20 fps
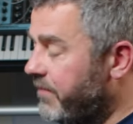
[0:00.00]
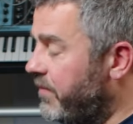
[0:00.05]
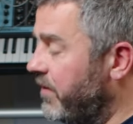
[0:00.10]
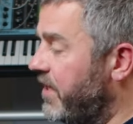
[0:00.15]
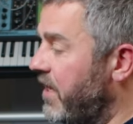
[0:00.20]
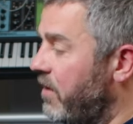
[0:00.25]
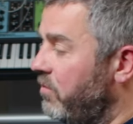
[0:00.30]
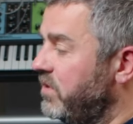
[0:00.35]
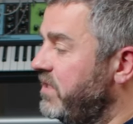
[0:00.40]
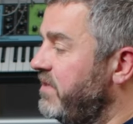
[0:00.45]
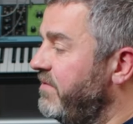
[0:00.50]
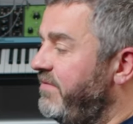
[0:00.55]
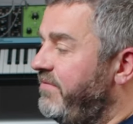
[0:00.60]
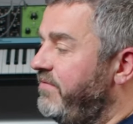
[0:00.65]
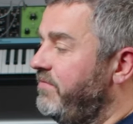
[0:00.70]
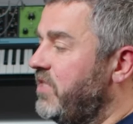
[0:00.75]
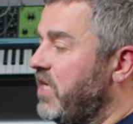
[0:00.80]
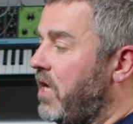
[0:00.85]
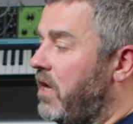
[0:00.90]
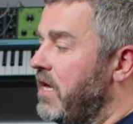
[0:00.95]
but there was a
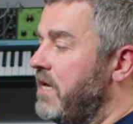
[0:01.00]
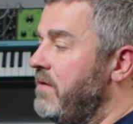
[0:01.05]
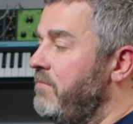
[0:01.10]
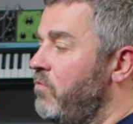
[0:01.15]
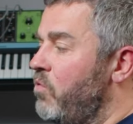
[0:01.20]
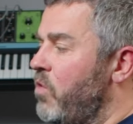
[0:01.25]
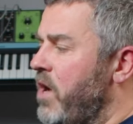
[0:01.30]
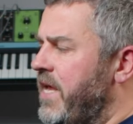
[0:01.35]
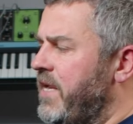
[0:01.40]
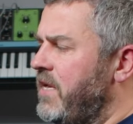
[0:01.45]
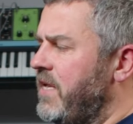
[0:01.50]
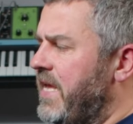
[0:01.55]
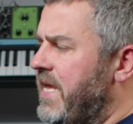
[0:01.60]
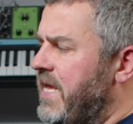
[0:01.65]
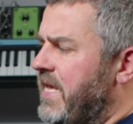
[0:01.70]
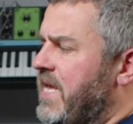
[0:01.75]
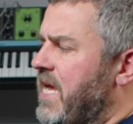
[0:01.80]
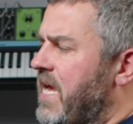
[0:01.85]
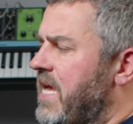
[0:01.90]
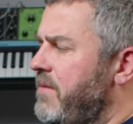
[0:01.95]
time when
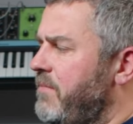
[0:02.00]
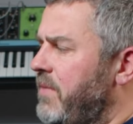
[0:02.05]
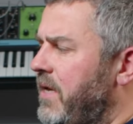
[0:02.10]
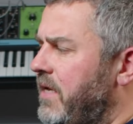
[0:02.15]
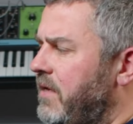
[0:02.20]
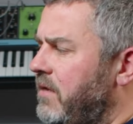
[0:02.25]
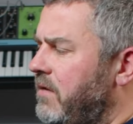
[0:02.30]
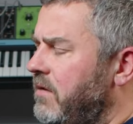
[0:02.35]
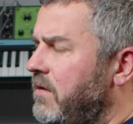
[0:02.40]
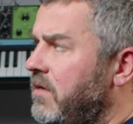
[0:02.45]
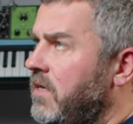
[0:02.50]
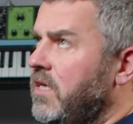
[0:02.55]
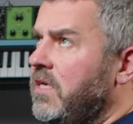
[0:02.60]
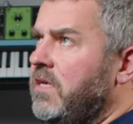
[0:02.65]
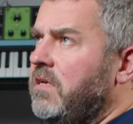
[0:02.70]
it came in